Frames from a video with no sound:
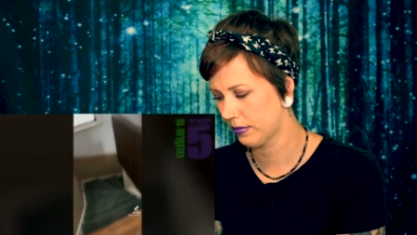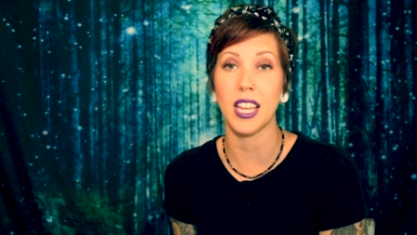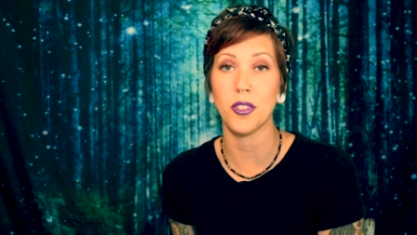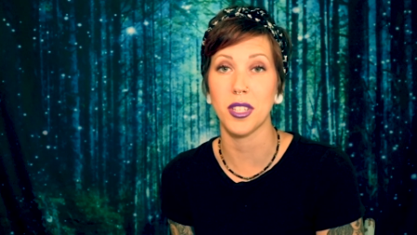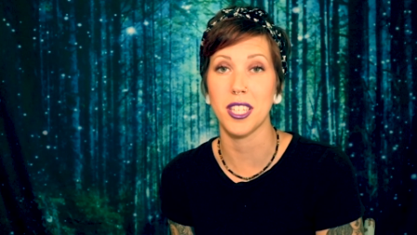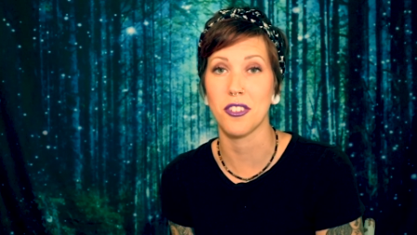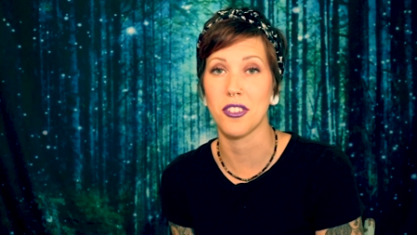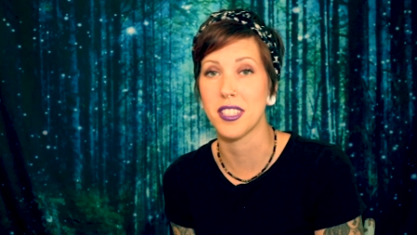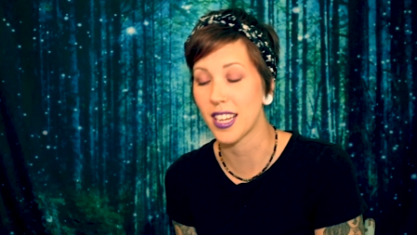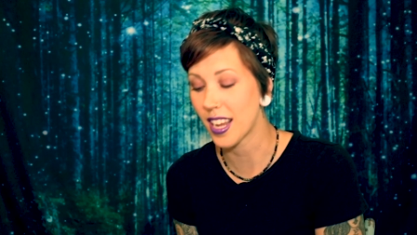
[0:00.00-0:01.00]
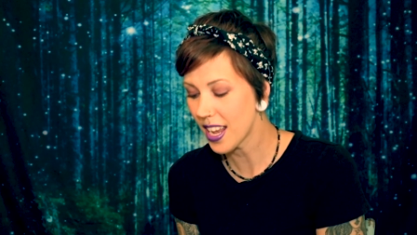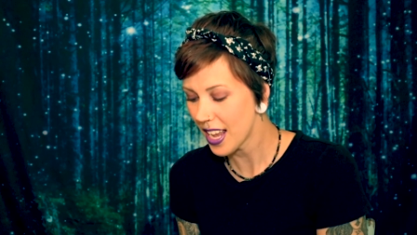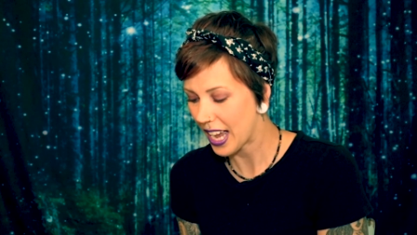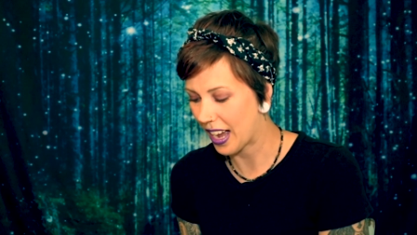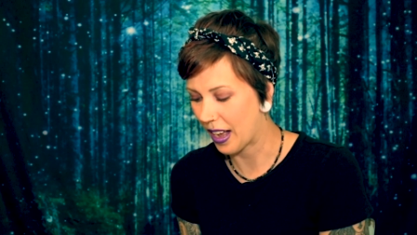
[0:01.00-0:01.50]
That's really interesting.
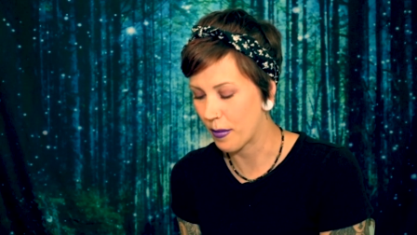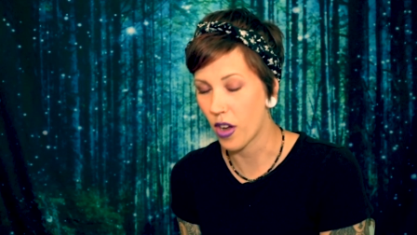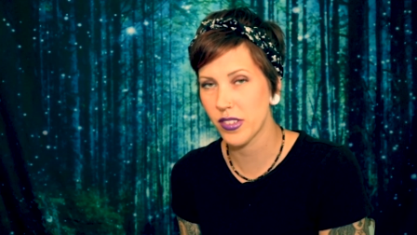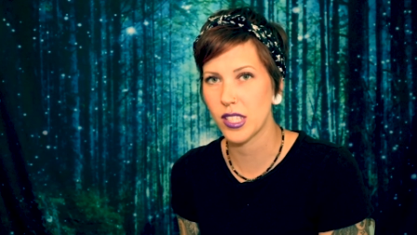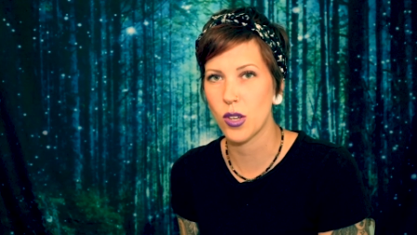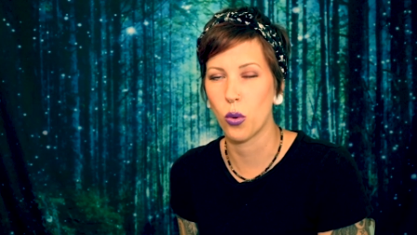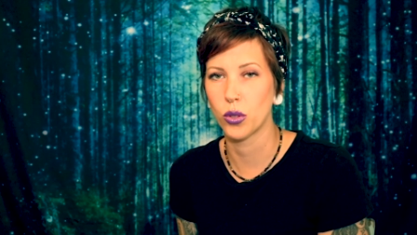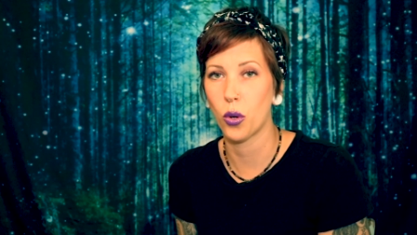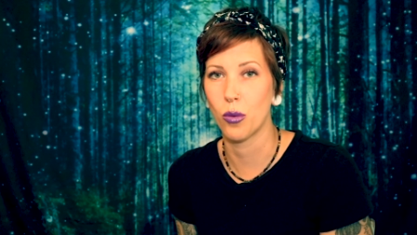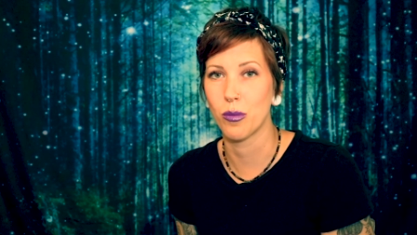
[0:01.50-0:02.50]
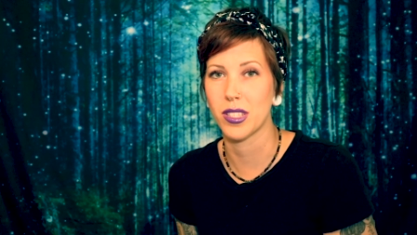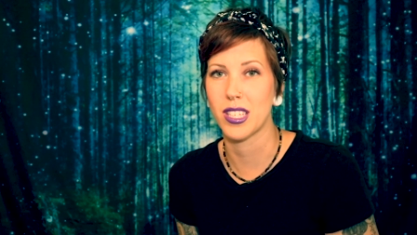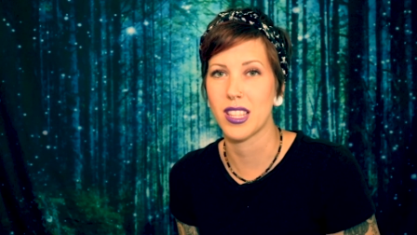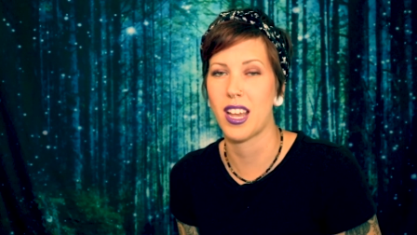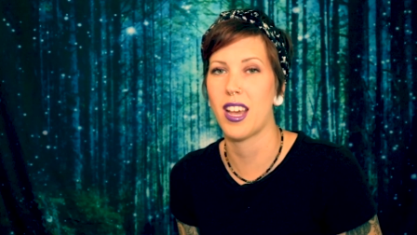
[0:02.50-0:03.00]
Obviously old homes
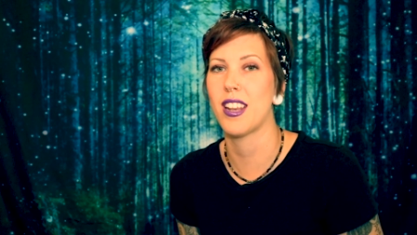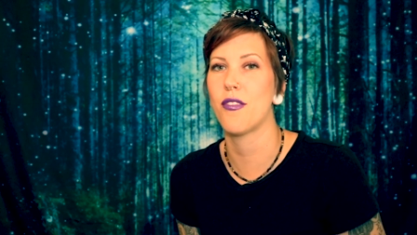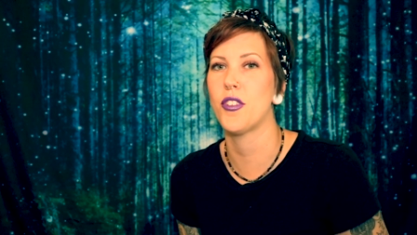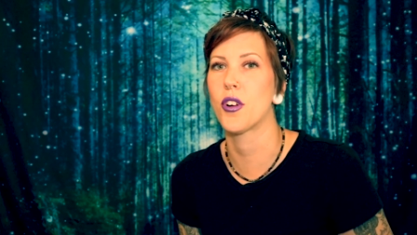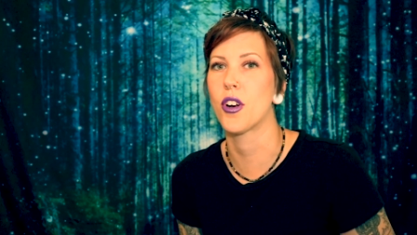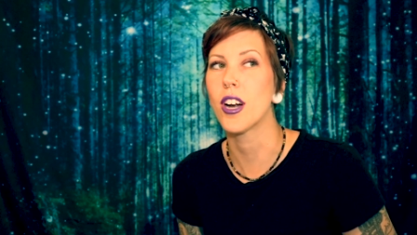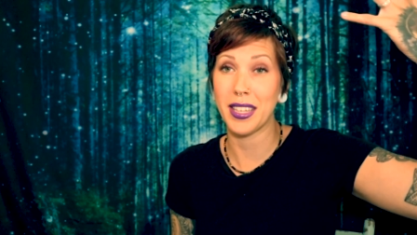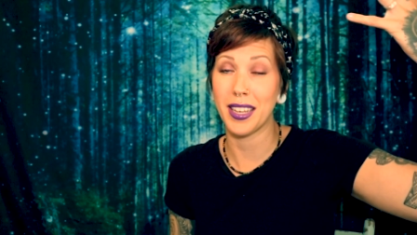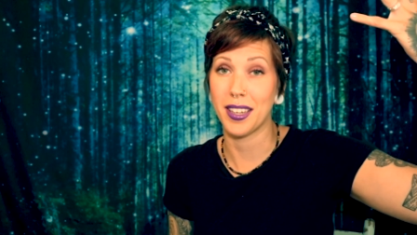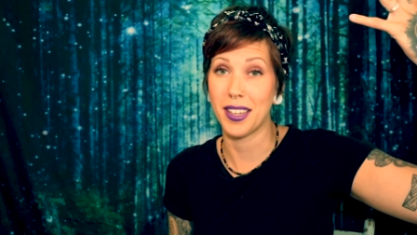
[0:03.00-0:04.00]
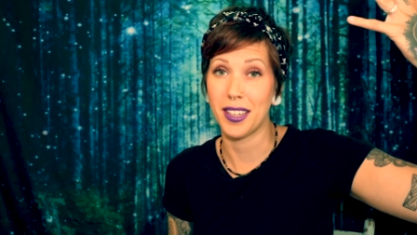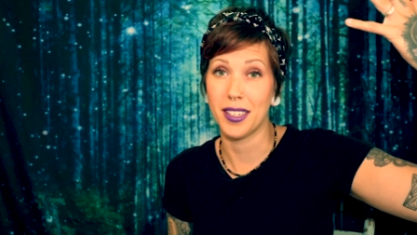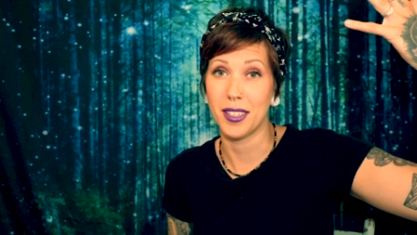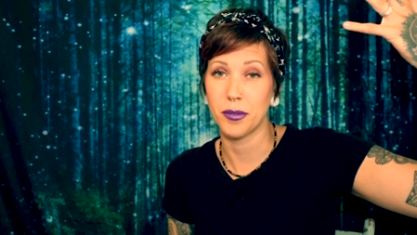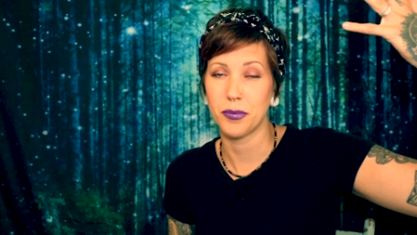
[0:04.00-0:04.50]
like that, if you're in
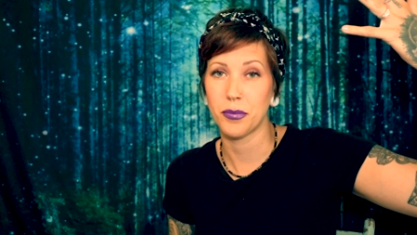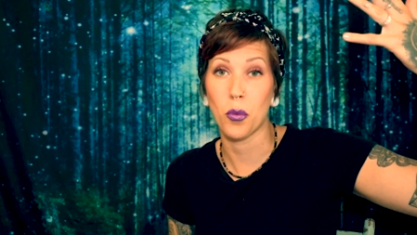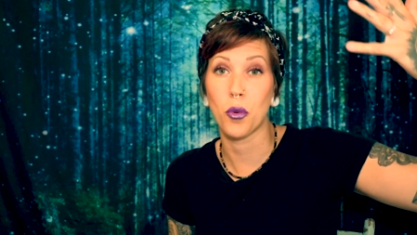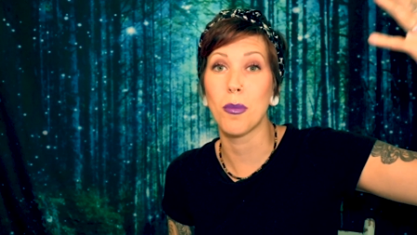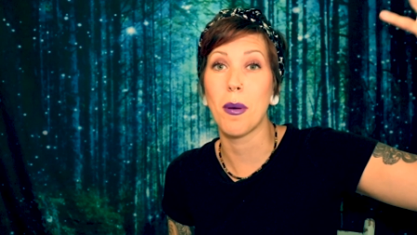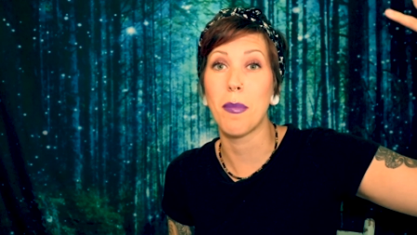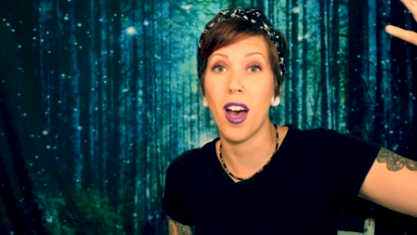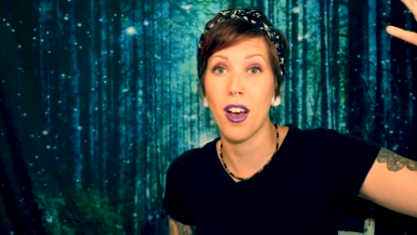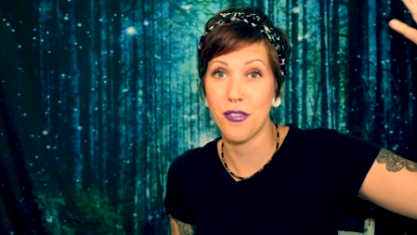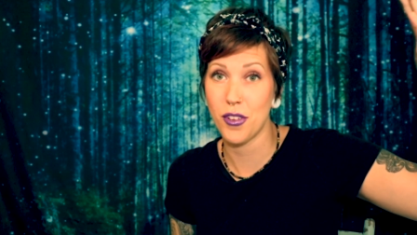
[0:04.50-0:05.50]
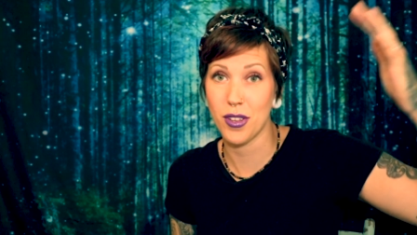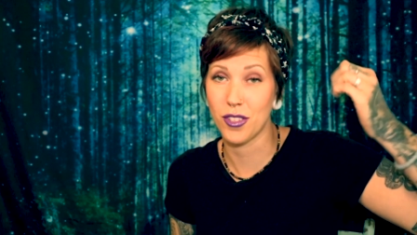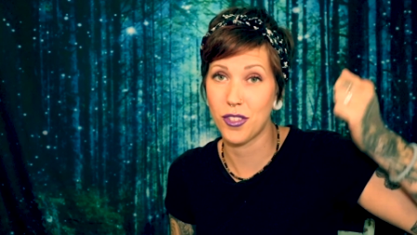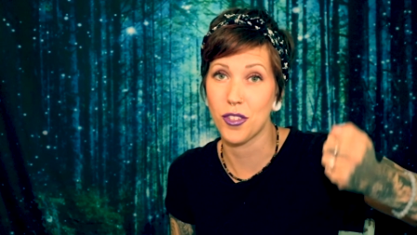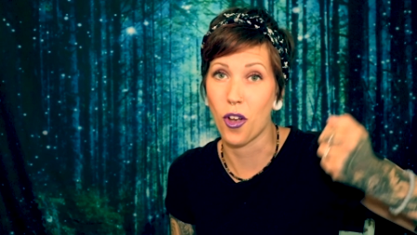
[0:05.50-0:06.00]
a room above, you can
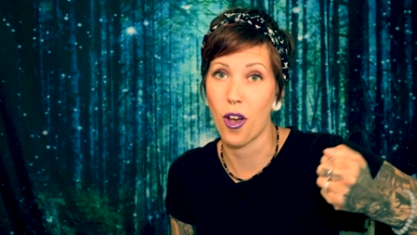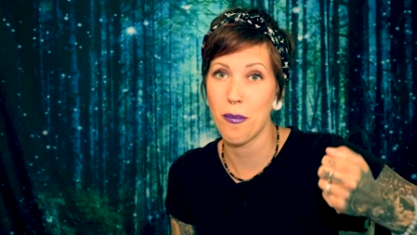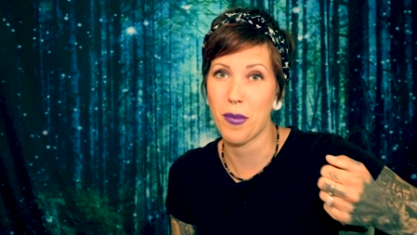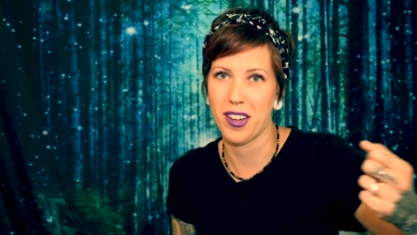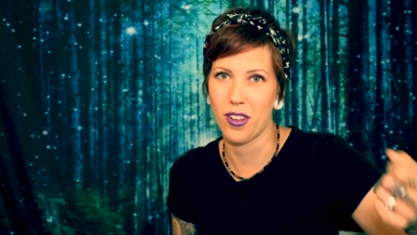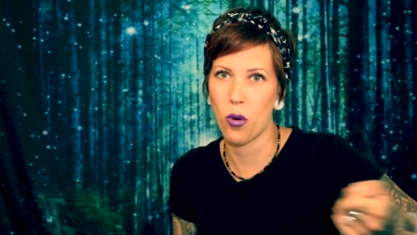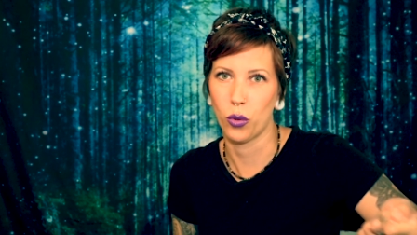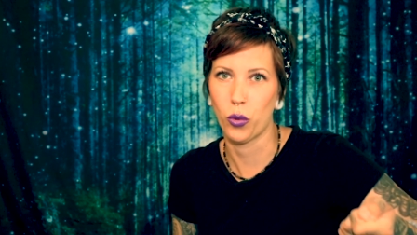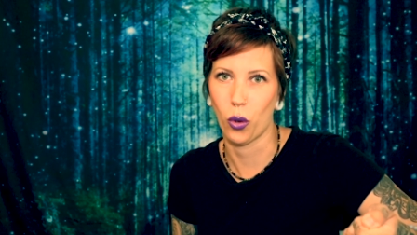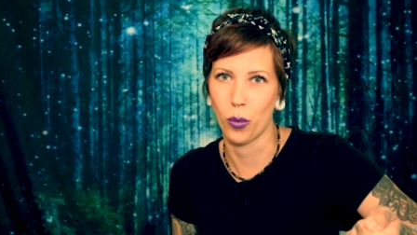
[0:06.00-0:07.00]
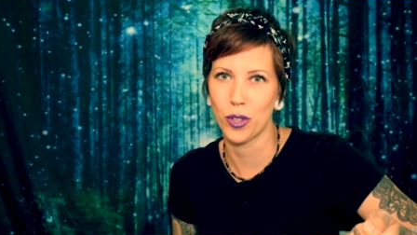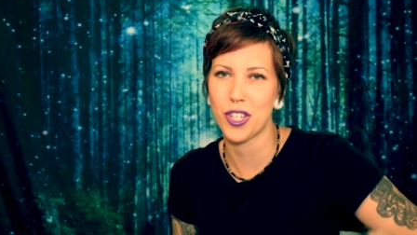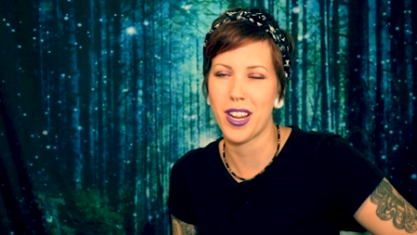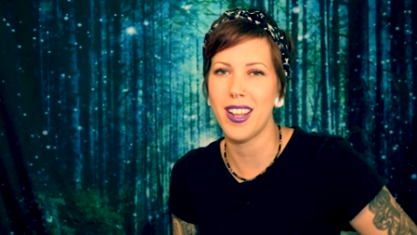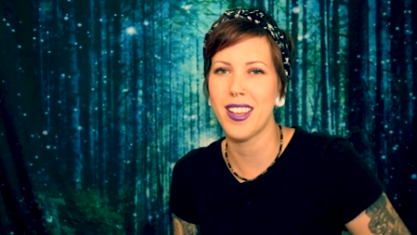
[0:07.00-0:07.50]
stomp and the whole door will
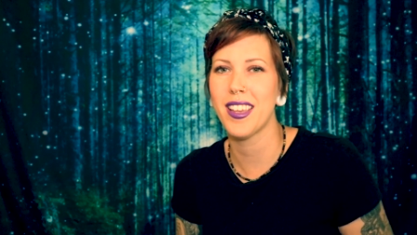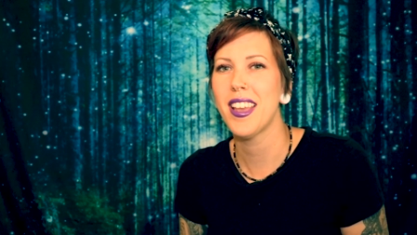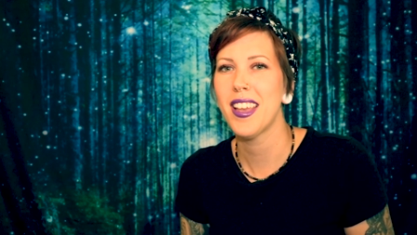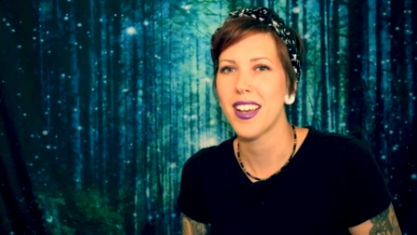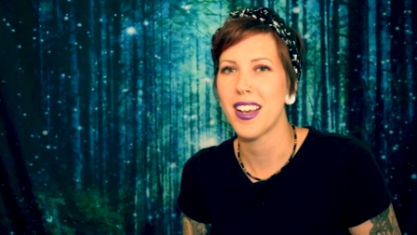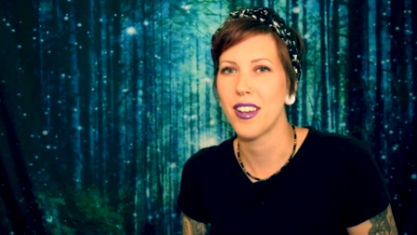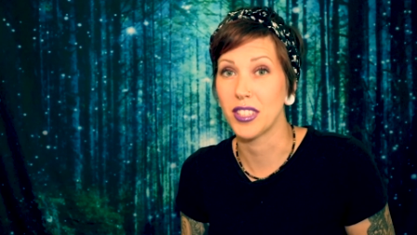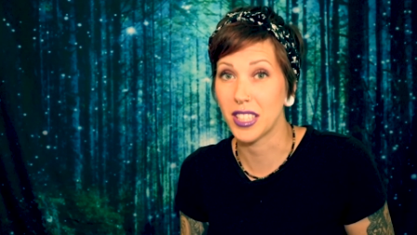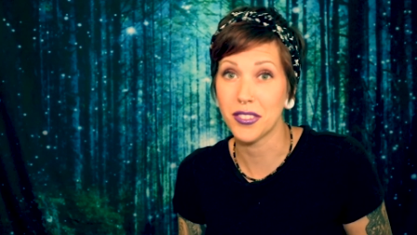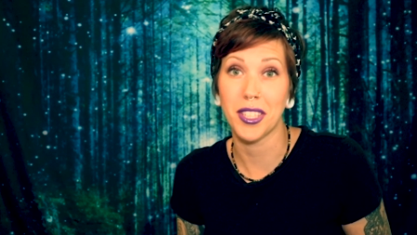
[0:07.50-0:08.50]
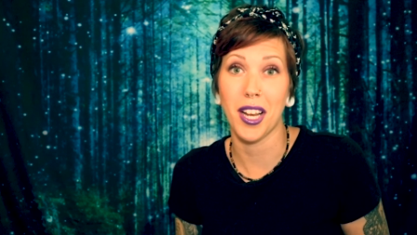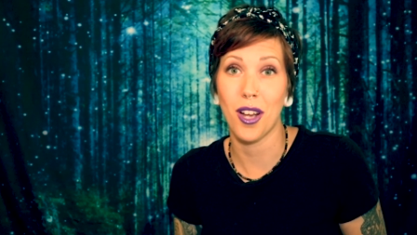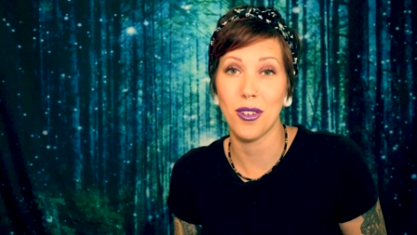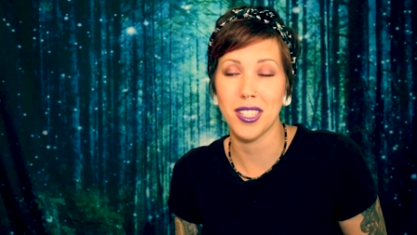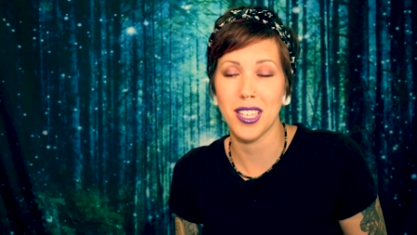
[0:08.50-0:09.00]
shake. I've lived in a
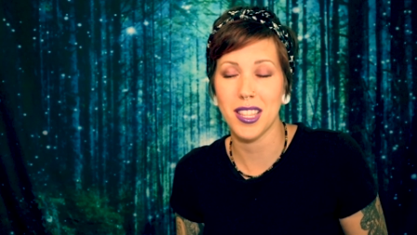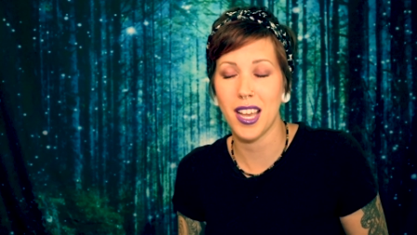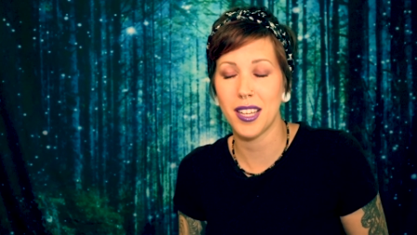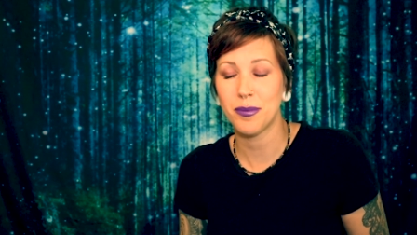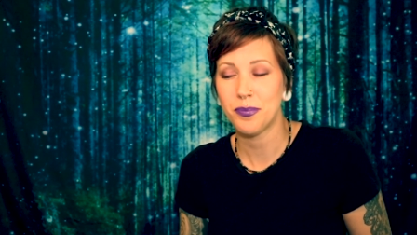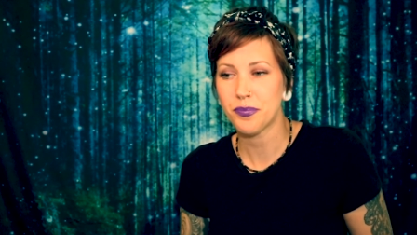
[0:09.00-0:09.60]
house like that.